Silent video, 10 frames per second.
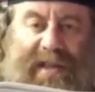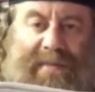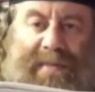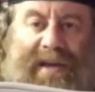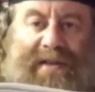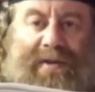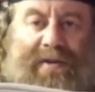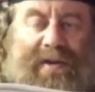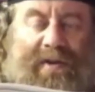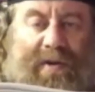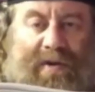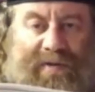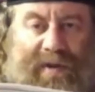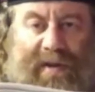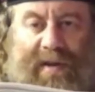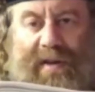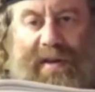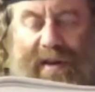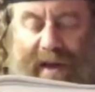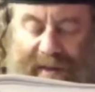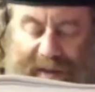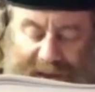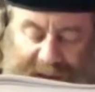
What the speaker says: he makes on a coffee, and then